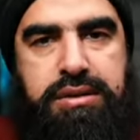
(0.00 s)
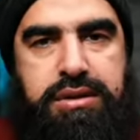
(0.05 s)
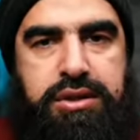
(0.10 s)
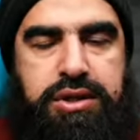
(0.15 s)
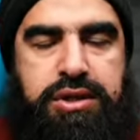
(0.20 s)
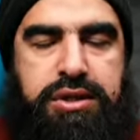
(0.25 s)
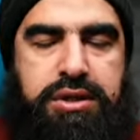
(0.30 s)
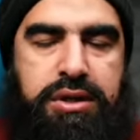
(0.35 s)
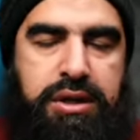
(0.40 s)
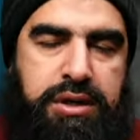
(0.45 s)

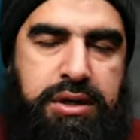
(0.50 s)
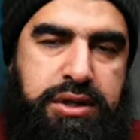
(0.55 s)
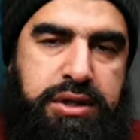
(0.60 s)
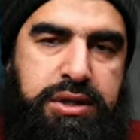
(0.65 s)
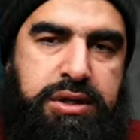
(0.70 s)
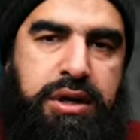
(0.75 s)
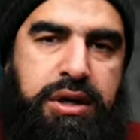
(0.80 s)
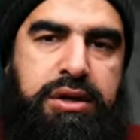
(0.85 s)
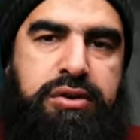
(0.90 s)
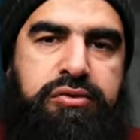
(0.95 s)
Start
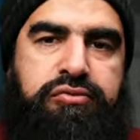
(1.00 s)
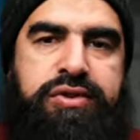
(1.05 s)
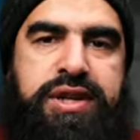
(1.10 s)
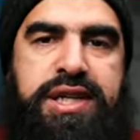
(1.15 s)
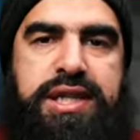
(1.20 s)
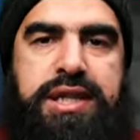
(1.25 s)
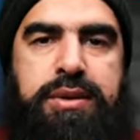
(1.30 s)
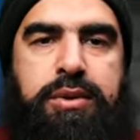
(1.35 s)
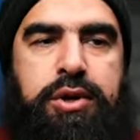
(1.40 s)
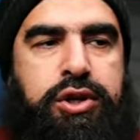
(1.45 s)
start
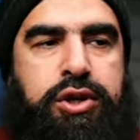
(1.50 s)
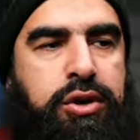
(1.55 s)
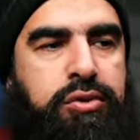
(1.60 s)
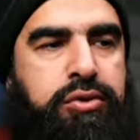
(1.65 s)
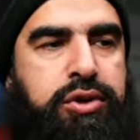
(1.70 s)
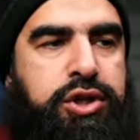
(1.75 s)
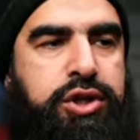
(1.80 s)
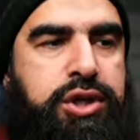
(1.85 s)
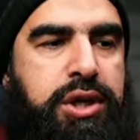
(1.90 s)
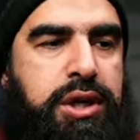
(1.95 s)
reading them on your own,
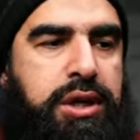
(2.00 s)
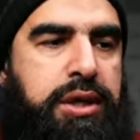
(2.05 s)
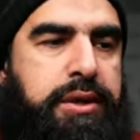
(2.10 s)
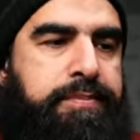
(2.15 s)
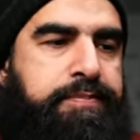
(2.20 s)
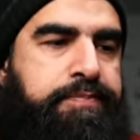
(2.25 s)
inshallah.